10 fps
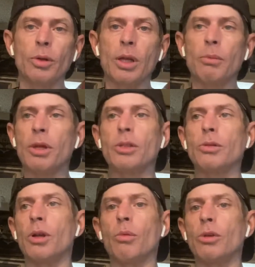it because,
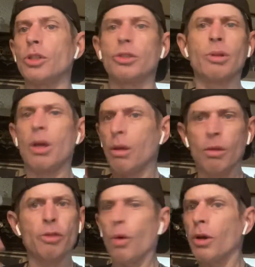you know, we're just
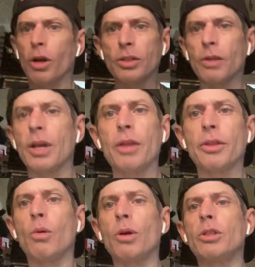throwing ourselves out
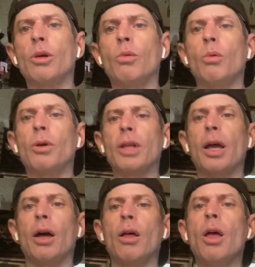there. What, you know, what the
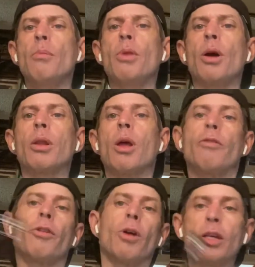hell? But
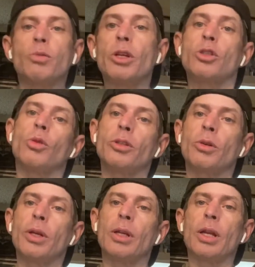for us, we enjoy
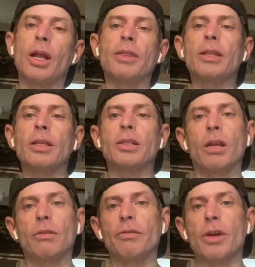doing it. And I think that's
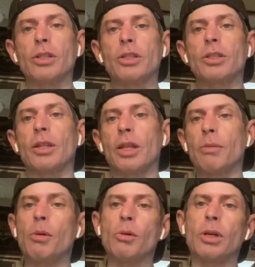kind of infectious. I think
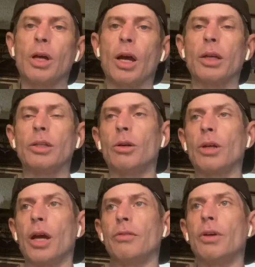people, kind of, you know,
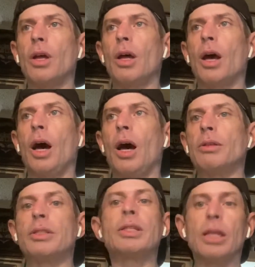kind of uh,
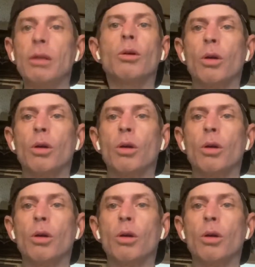see